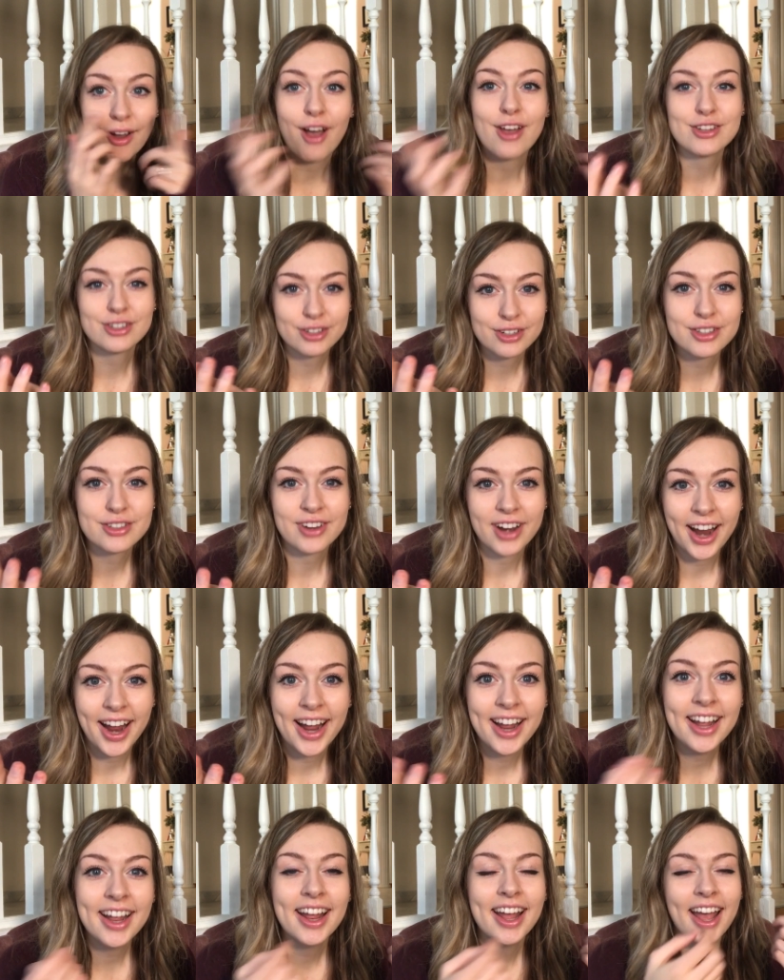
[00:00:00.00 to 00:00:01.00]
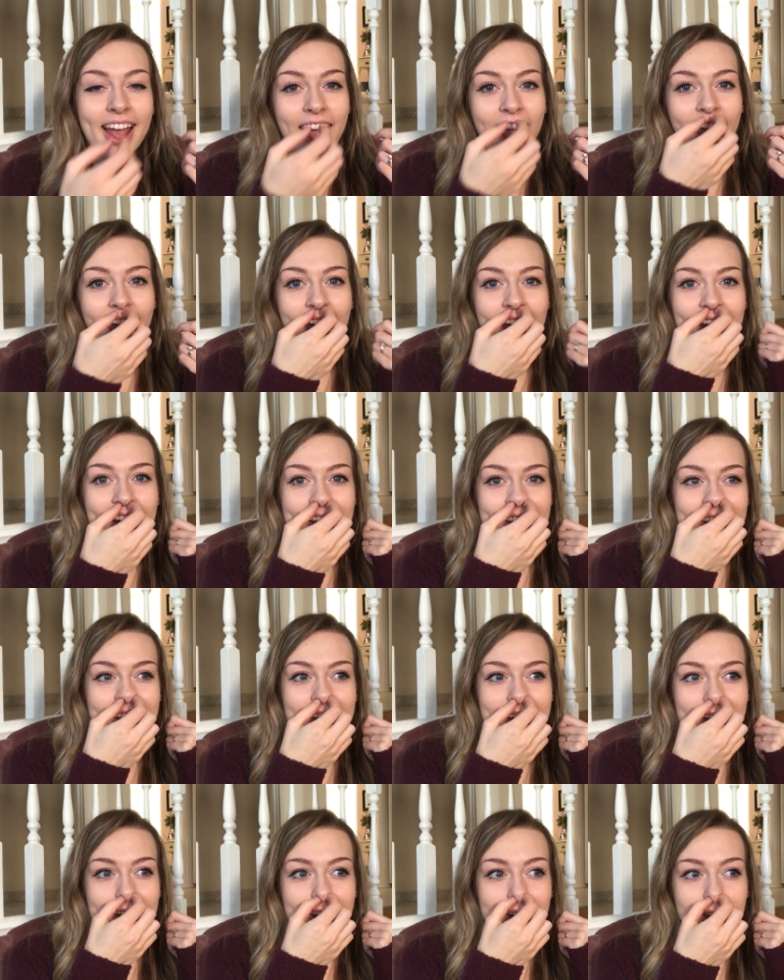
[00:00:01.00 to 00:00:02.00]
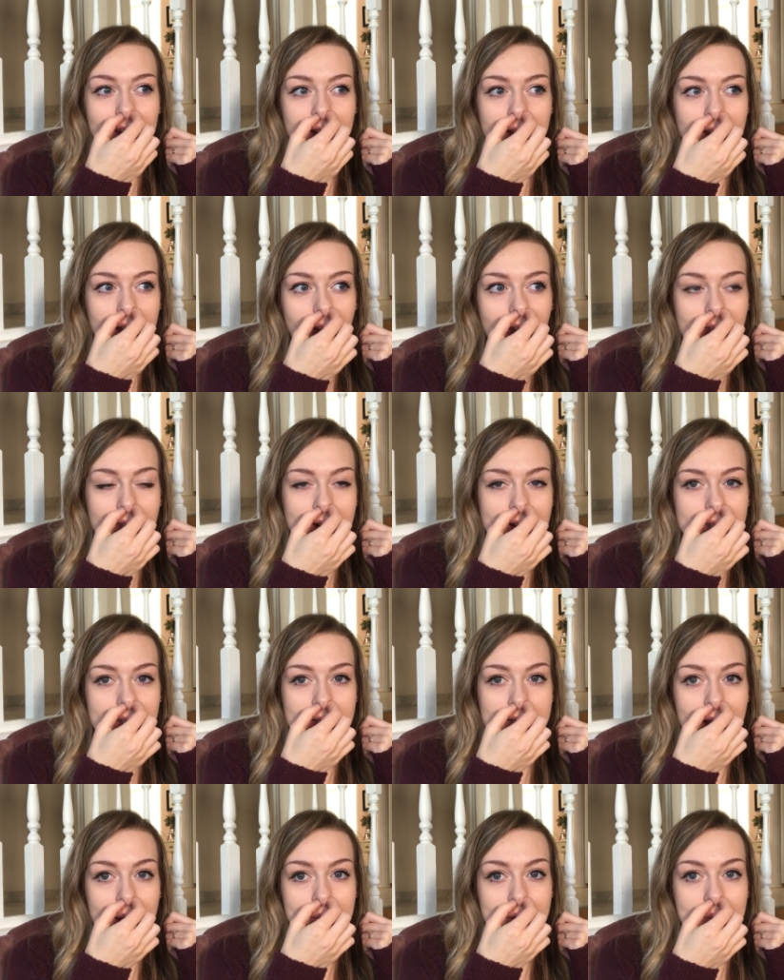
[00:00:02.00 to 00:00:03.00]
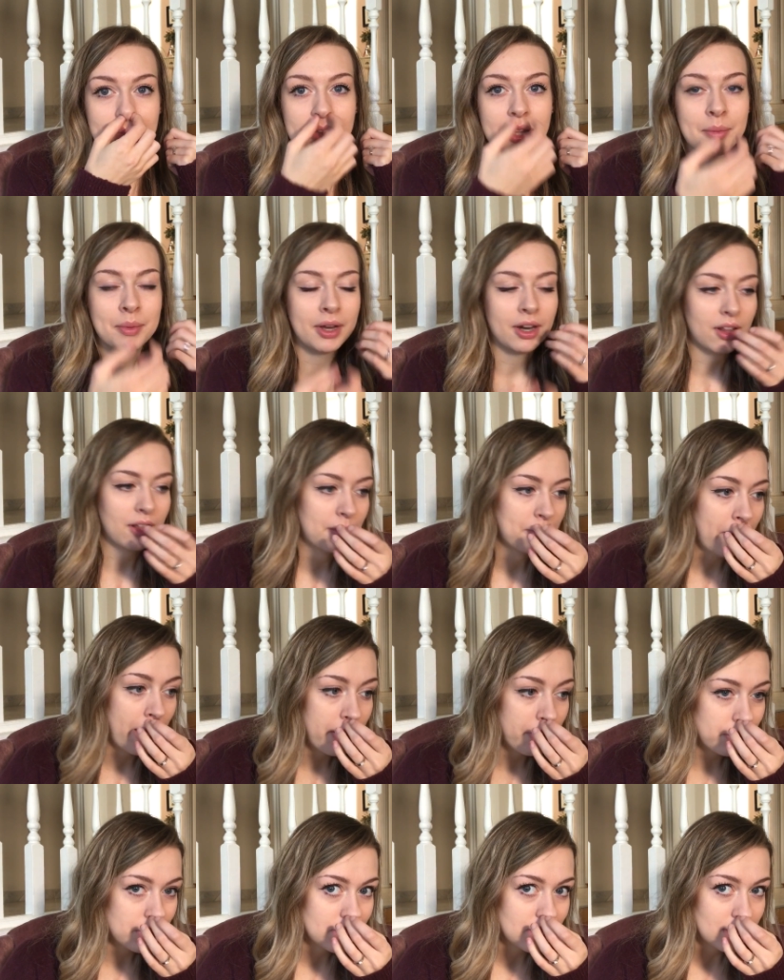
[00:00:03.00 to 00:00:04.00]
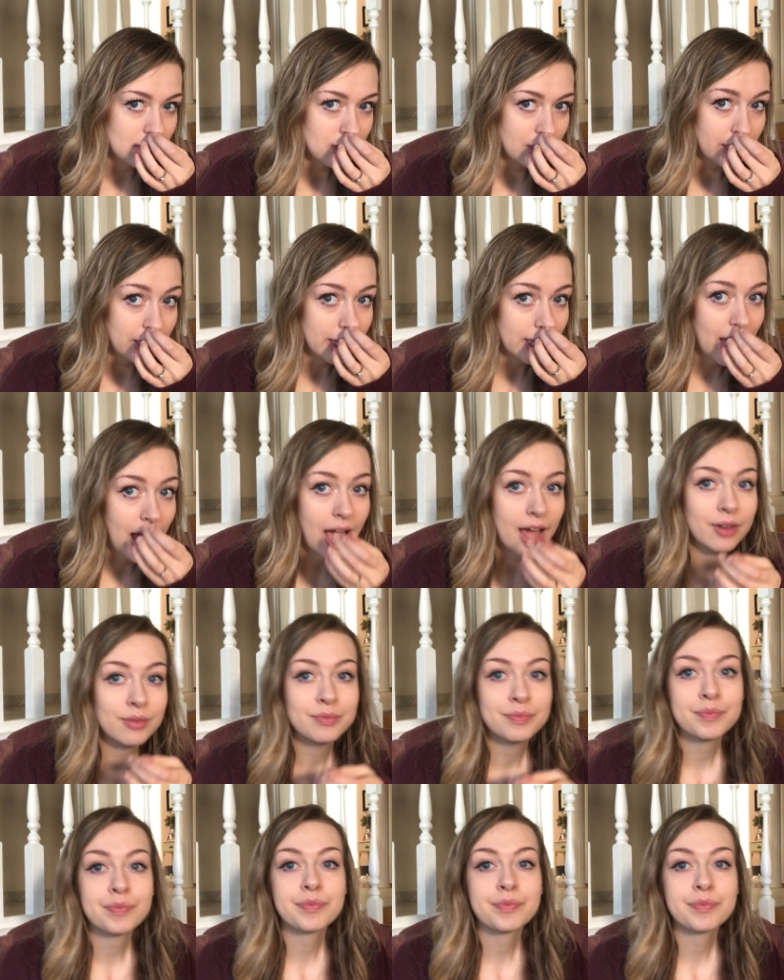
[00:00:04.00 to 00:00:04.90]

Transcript: nostrils, right? And then there's a septum in the middle and mine was just like that.